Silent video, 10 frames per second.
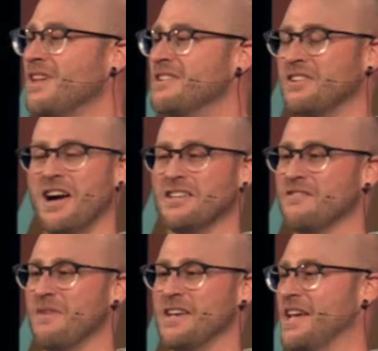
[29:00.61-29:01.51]
Did God
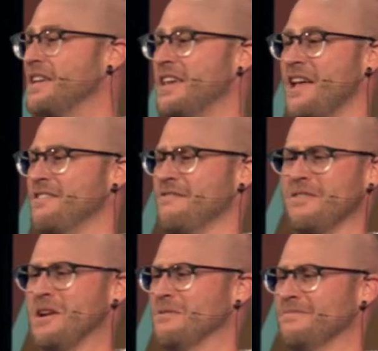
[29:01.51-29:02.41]
give my dad cancer?
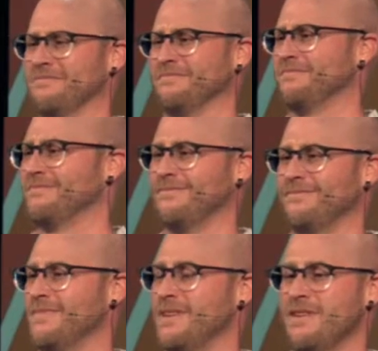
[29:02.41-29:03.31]
No.
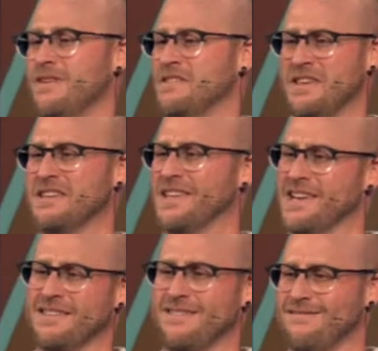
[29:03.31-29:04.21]
Sin
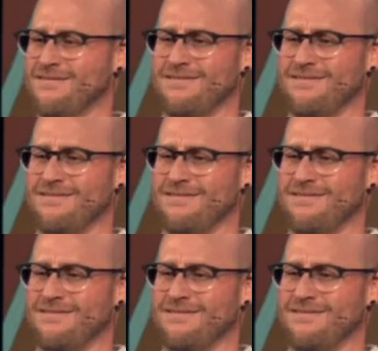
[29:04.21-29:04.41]
does.